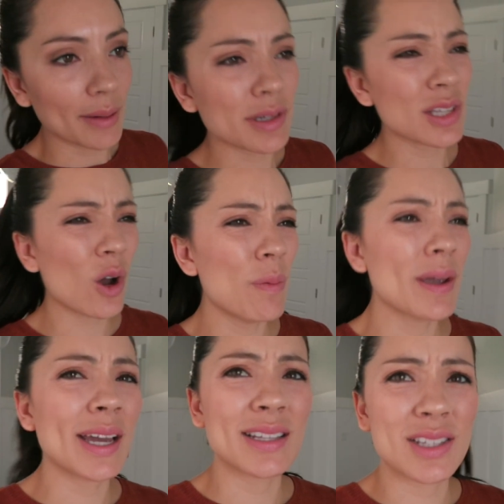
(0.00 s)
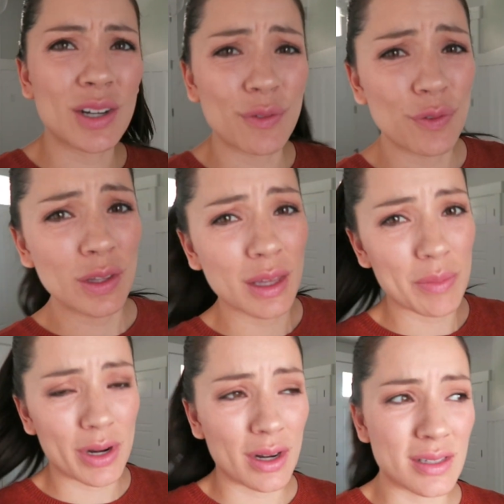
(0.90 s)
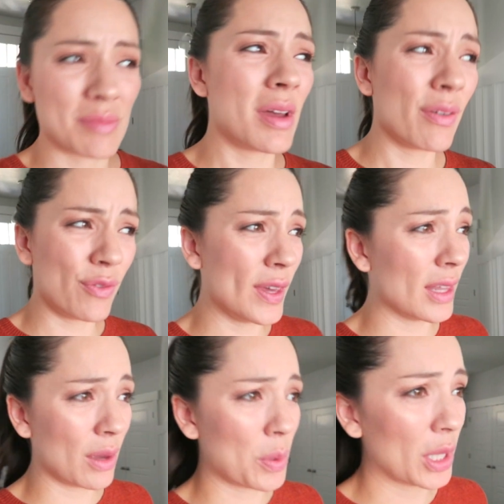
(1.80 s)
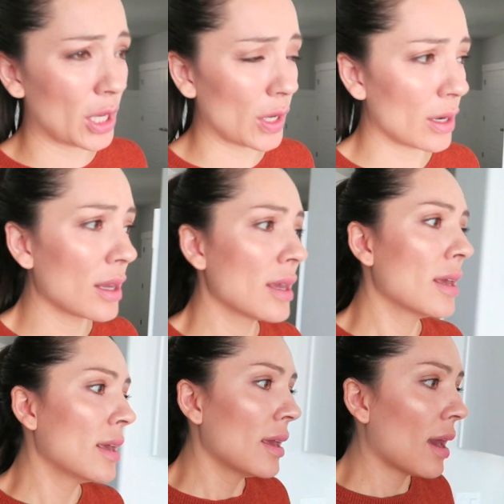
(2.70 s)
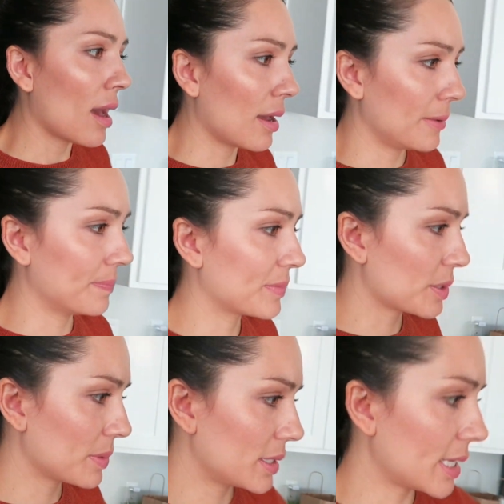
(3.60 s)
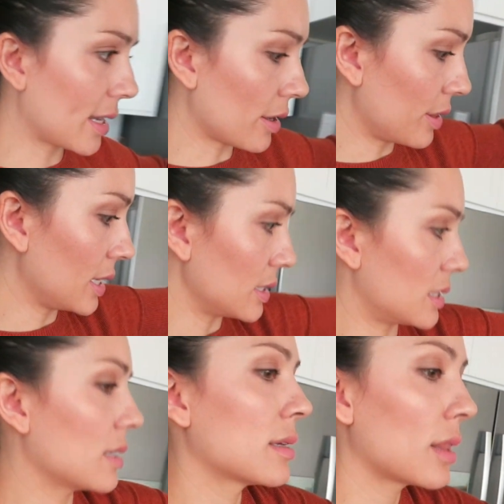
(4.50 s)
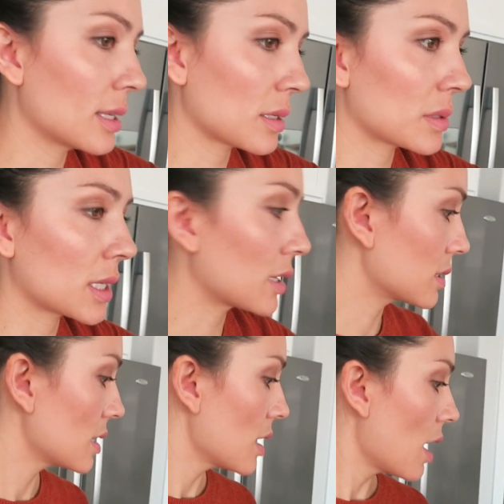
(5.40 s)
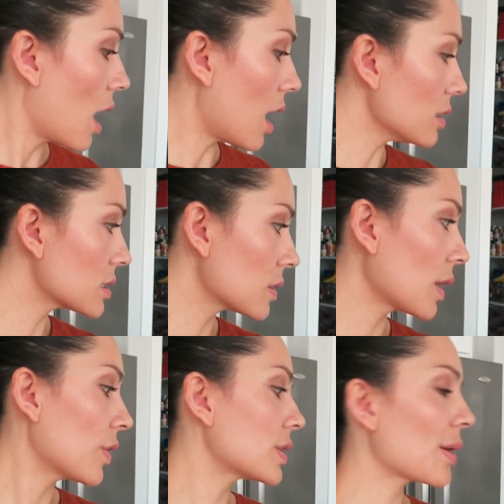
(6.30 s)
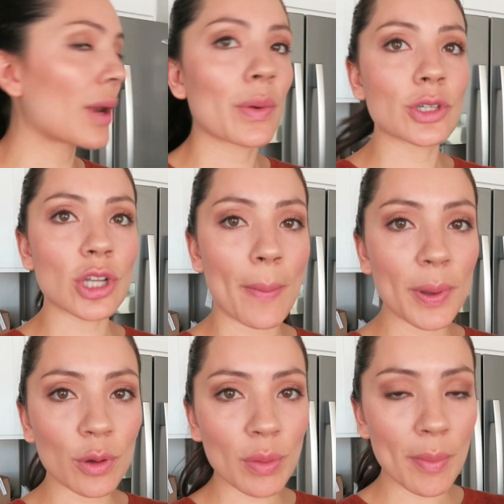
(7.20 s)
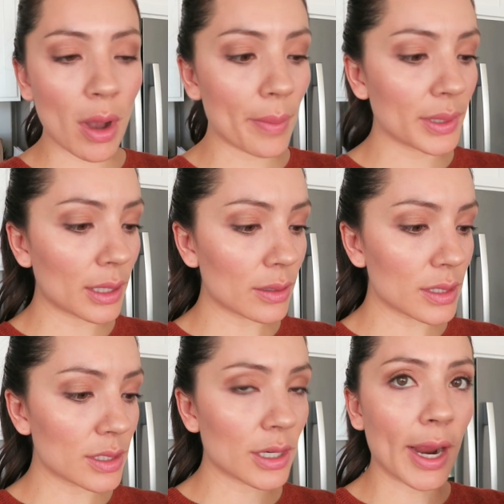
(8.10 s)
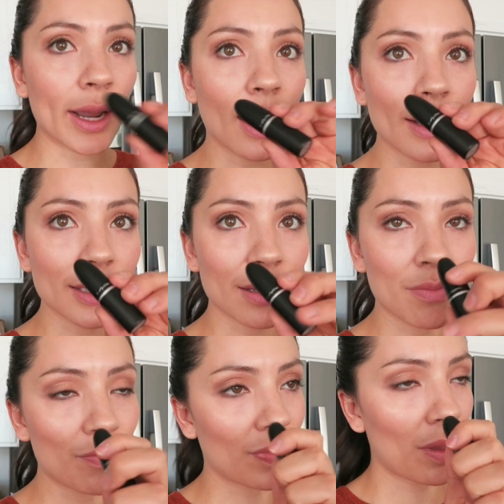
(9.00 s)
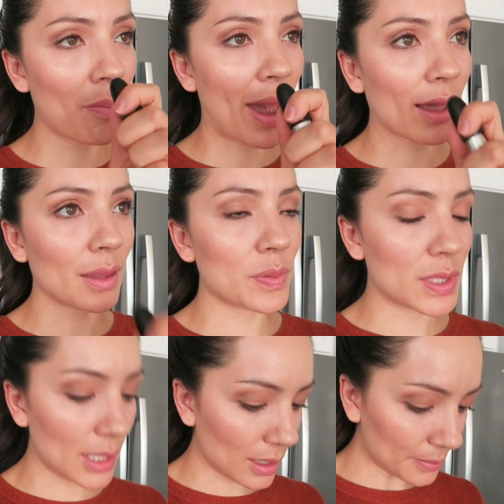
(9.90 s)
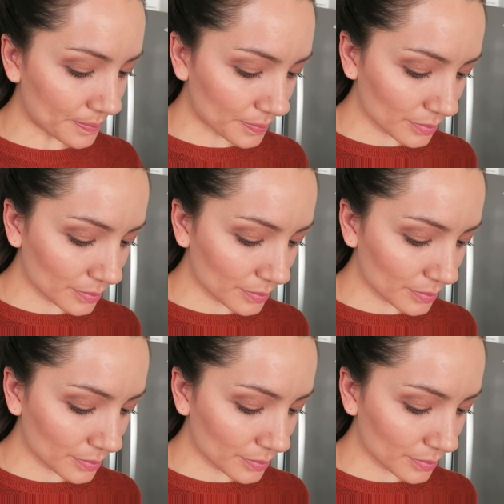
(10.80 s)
And I'm just hoping I can start feeling better because I'm not feeling really good. Um, so I'm gonna take all these things upstairs. Also, the other day when I went shopping with my mom and little sister, I got some MAC lipstick